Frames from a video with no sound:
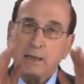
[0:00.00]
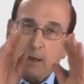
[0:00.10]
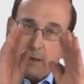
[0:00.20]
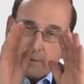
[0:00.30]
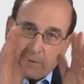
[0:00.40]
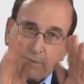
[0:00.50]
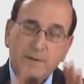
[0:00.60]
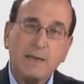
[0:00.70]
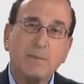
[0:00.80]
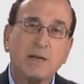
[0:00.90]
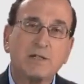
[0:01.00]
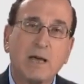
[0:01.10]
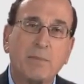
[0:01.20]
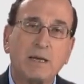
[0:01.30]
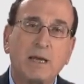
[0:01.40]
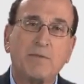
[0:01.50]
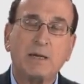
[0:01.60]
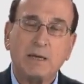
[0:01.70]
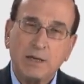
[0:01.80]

in the 15 minutes I've been given,